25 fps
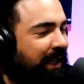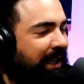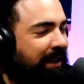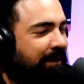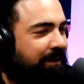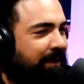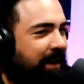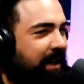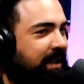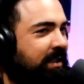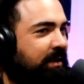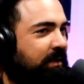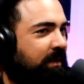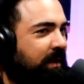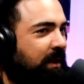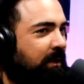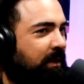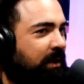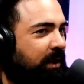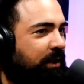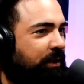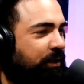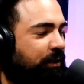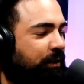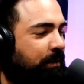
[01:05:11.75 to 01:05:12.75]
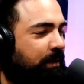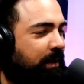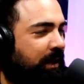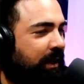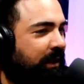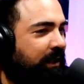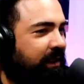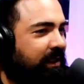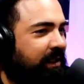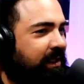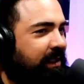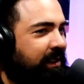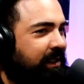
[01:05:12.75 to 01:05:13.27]
I get phases what I want to do,
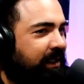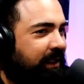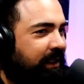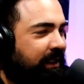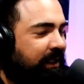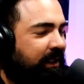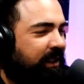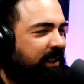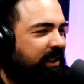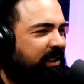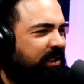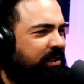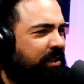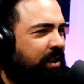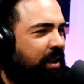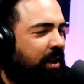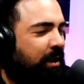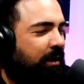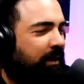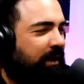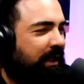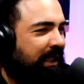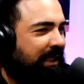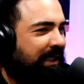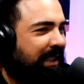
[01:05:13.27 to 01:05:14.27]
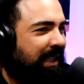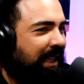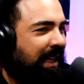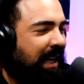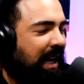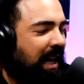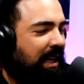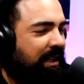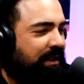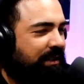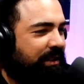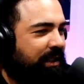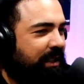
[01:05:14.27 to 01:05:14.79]
but no, like
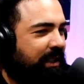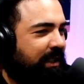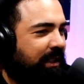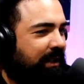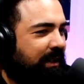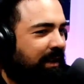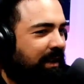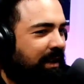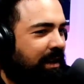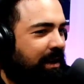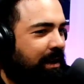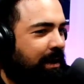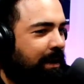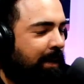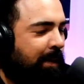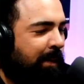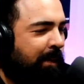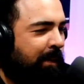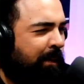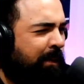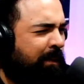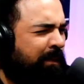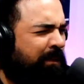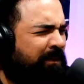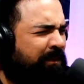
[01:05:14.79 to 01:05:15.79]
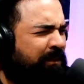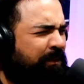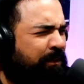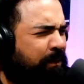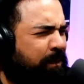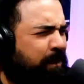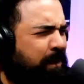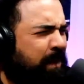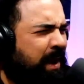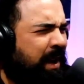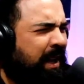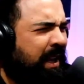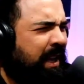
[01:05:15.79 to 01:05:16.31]
Tekashi.
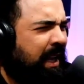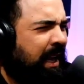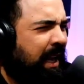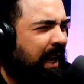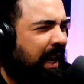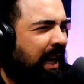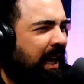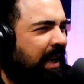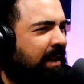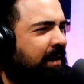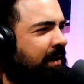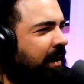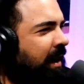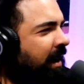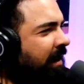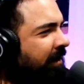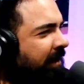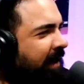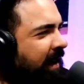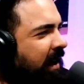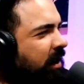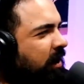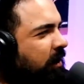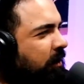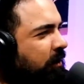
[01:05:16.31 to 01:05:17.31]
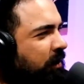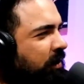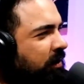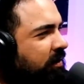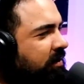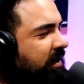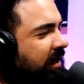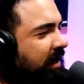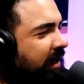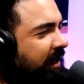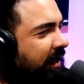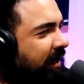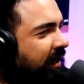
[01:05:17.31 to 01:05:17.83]
I'm not a fan of the
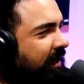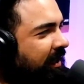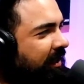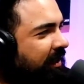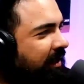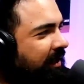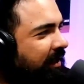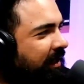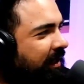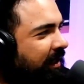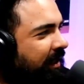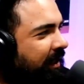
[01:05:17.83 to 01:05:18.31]
music.